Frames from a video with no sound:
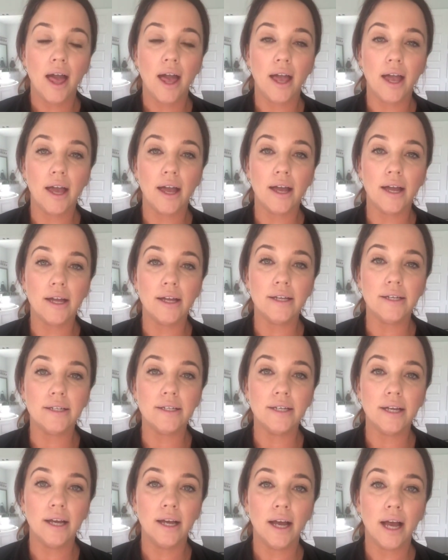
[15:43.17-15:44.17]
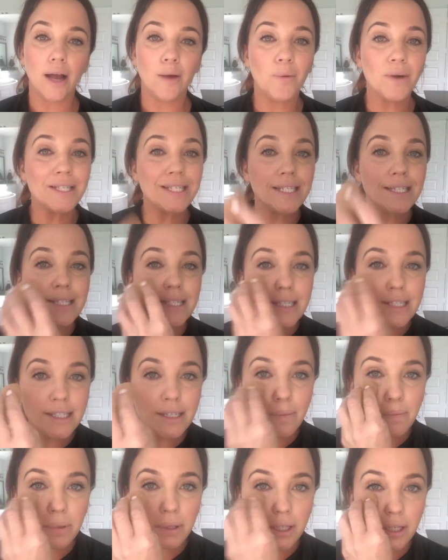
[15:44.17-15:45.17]
And I wasn't
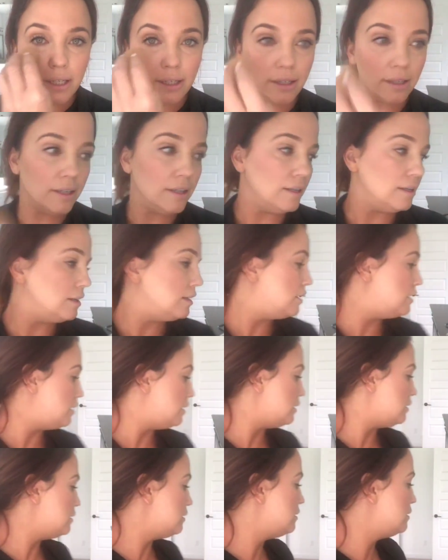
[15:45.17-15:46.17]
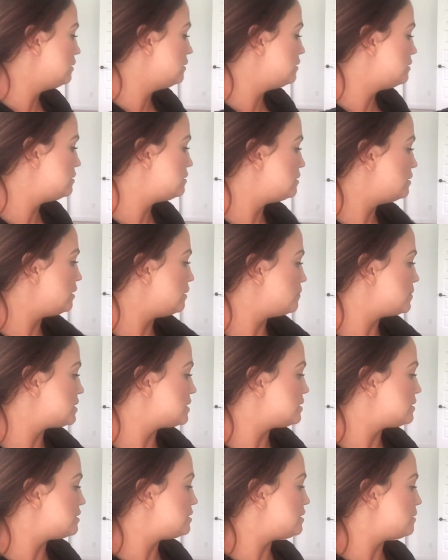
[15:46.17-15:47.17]
stippling it in. I
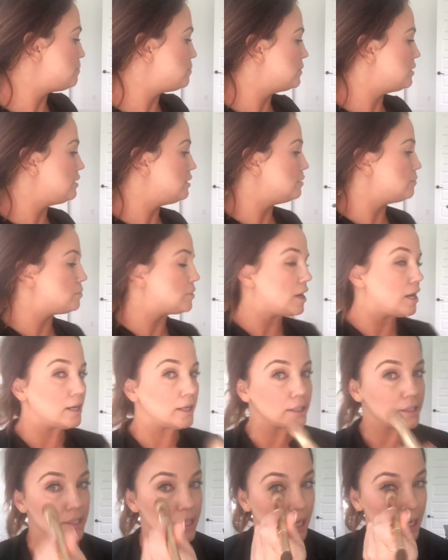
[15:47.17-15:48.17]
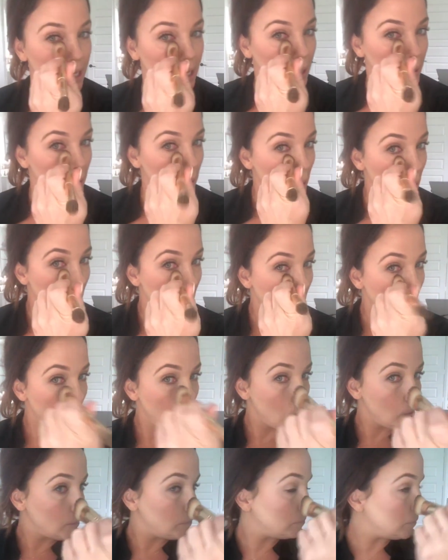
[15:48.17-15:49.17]
wasn't stippling the product in,
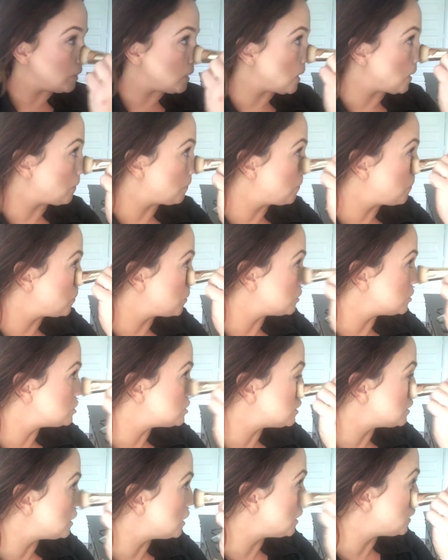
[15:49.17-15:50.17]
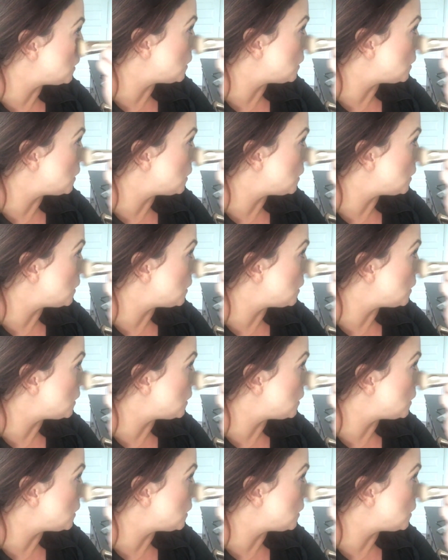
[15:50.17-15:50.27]
meaning pushing it